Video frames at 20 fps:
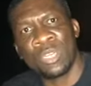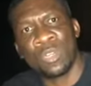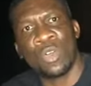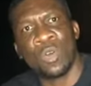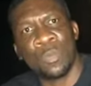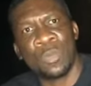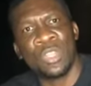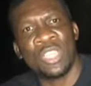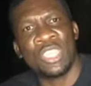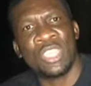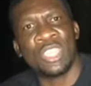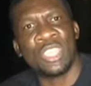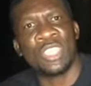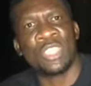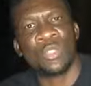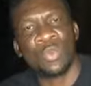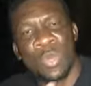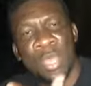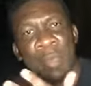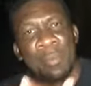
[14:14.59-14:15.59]
and
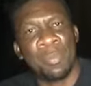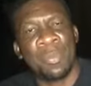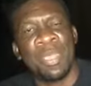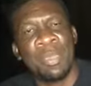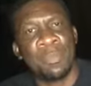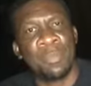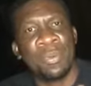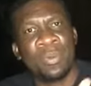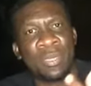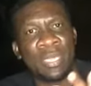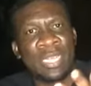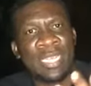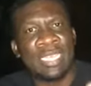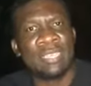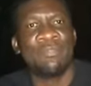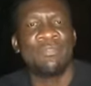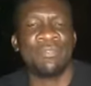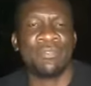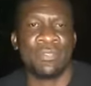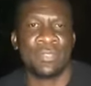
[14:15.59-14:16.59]
communities where people
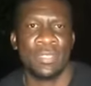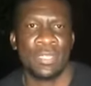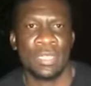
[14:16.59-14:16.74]
live.